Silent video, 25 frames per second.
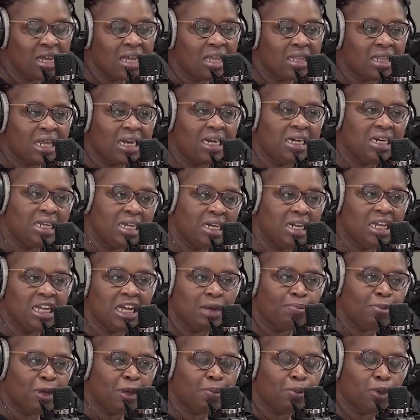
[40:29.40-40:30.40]
that leading
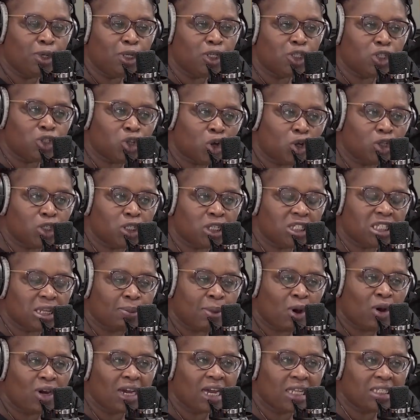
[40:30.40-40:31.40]
a people is not just
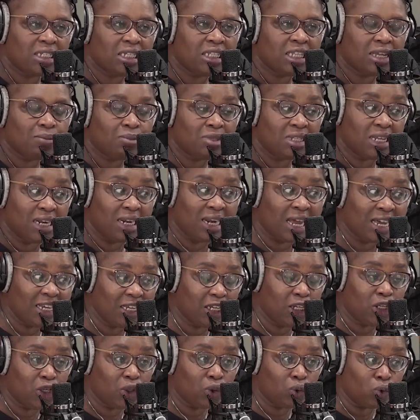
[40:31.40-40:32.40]
about getting them to
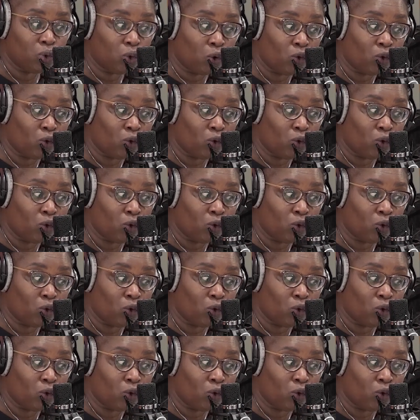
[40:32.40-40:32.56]
like you